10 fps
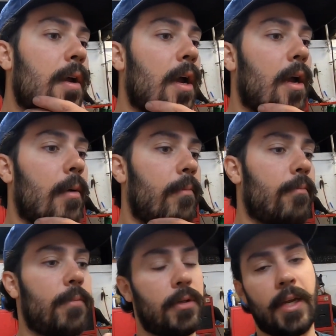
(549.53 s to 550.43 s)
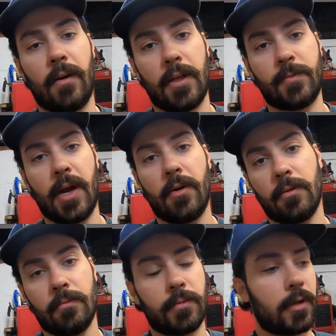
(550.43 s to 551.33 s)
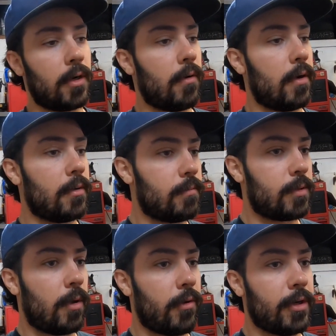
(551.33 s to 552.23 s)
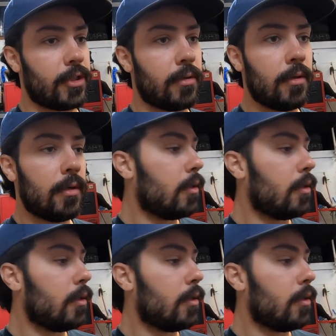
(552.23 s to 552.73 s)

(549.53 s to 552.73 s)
Um, built to handle less power. It's going to go on a smaller engine.